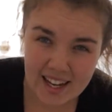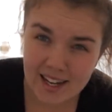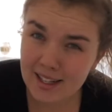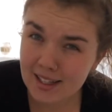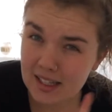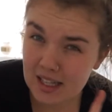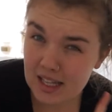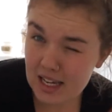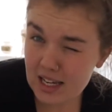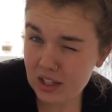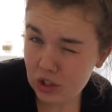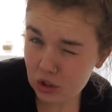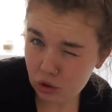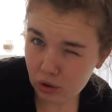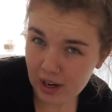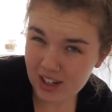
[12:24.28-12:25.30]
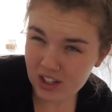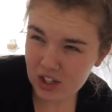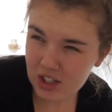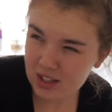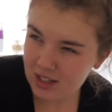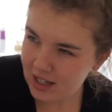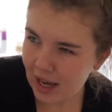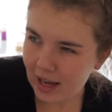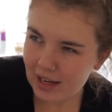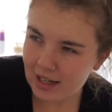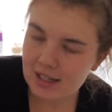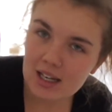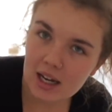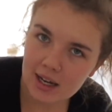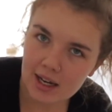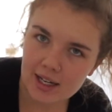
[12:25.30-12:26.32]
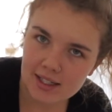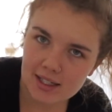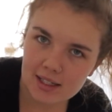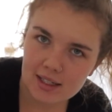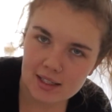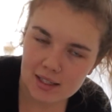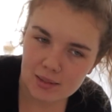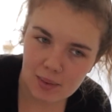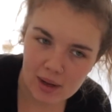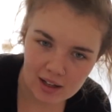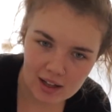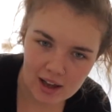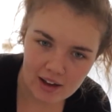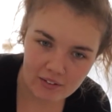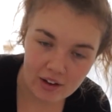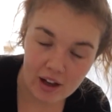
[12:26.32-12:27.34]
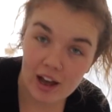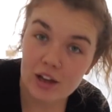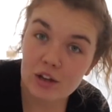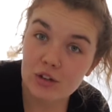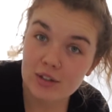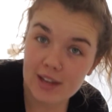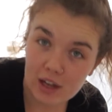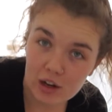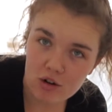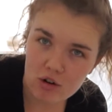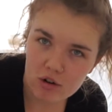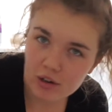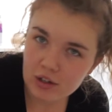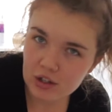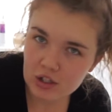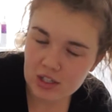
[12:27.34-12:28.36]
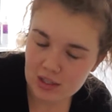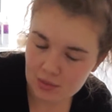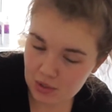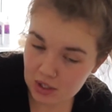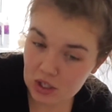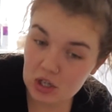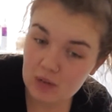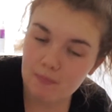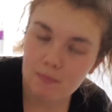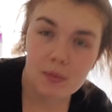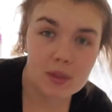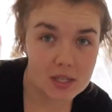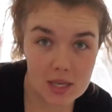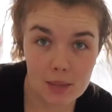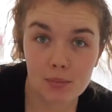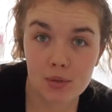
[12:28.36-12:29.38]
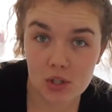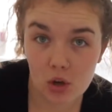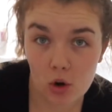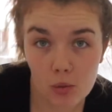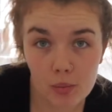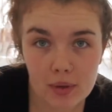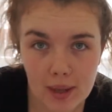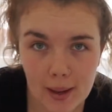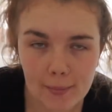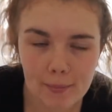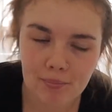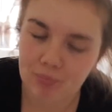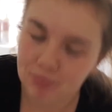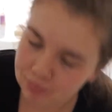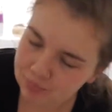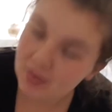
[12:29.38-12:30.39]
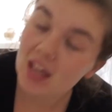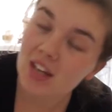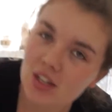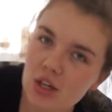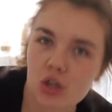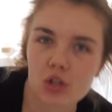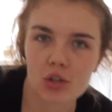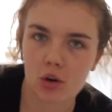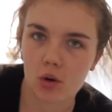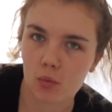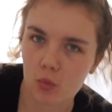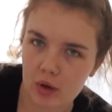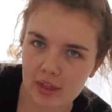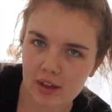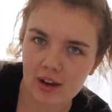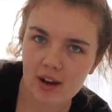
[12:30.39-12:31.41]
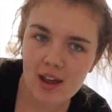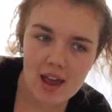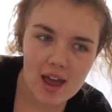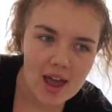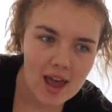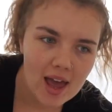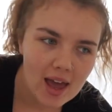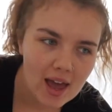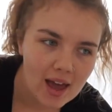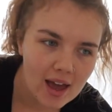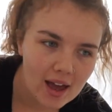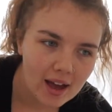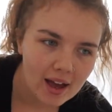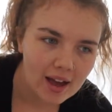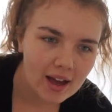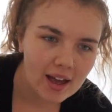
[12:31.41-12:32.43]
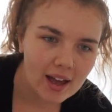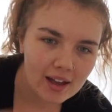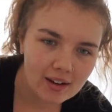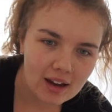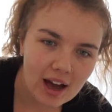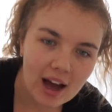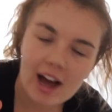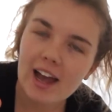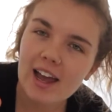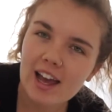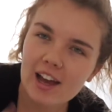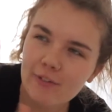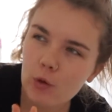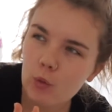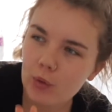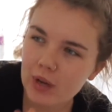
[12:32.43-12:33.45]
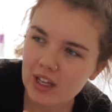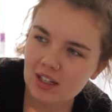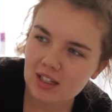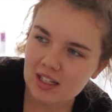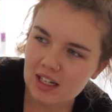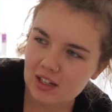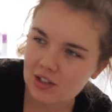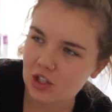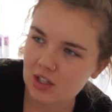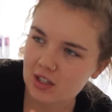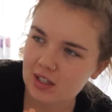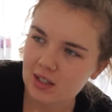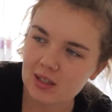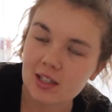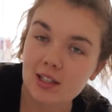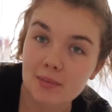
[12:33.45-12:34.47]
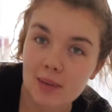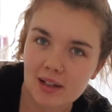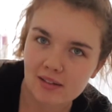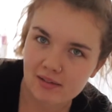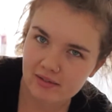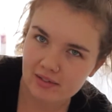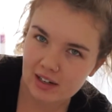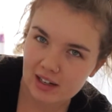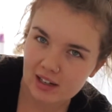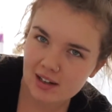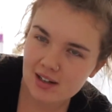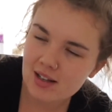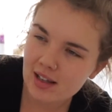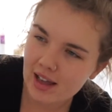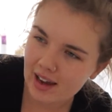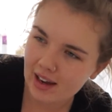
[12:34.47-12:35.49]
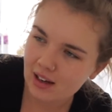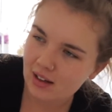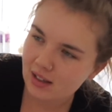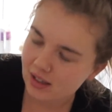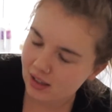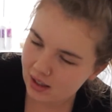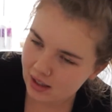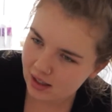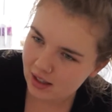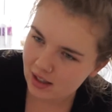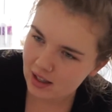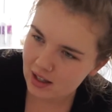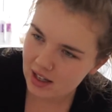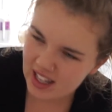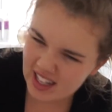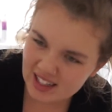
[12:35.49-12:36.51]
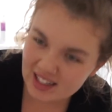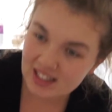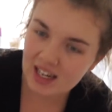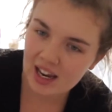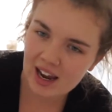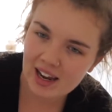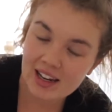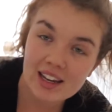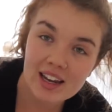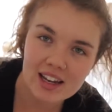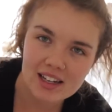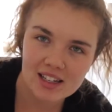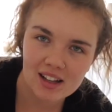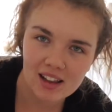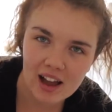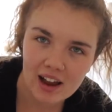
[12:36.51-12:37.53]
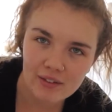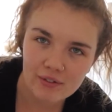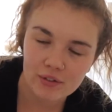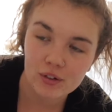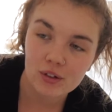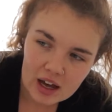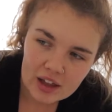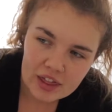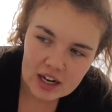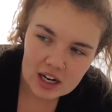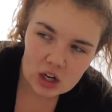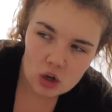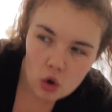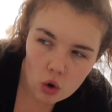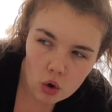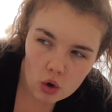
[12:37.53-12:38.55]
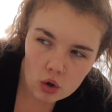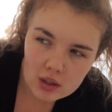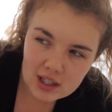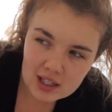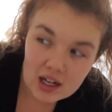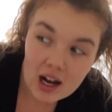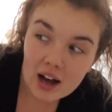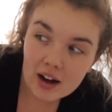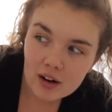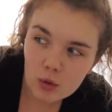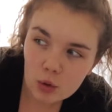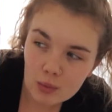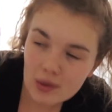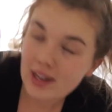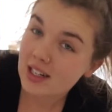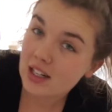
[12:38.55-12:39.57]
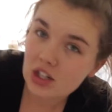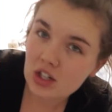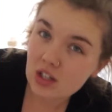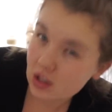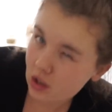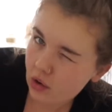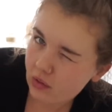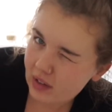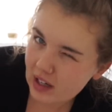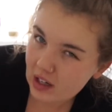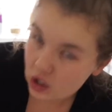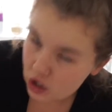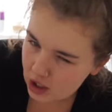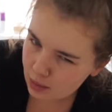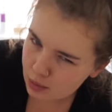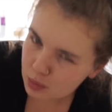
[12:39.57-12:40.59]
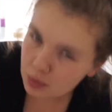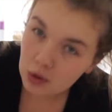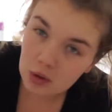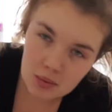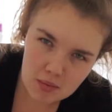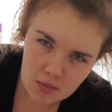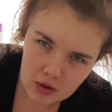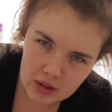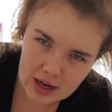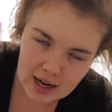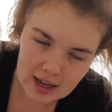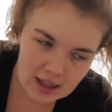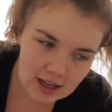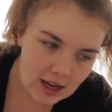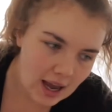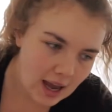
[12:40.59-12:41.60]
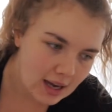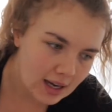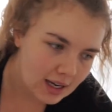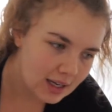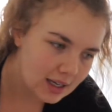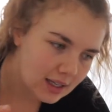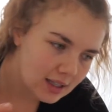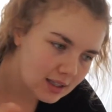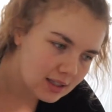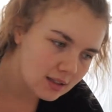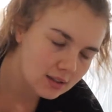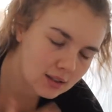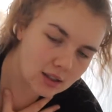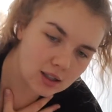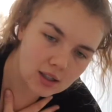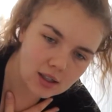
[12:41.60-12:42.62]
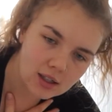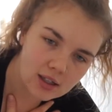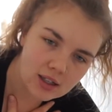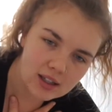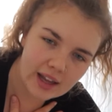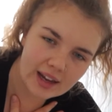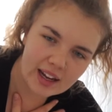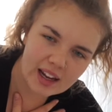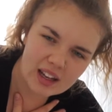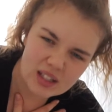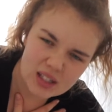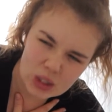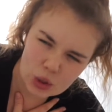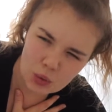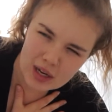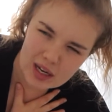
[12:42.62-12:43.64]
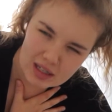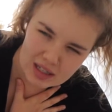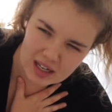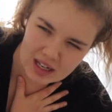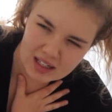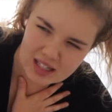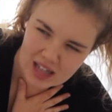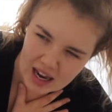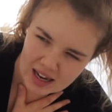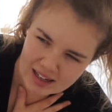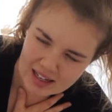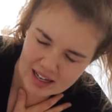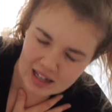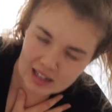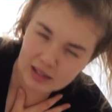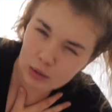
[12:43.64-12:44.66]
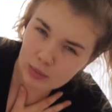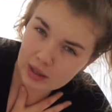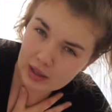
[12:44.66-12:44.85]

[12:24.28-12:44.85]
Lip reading: has the strangest yet enticing smell ever. I used like an orange dip soap, yeah? Mm-hmm, dish soap with it. And I have a weird addiction to the smell of vinegar, like, ugh. It's tangy and delightful. I think it all started with my addiction to smelling vinegar chips probably more than anything, and it is, like sweet, you have tangy, and a little bit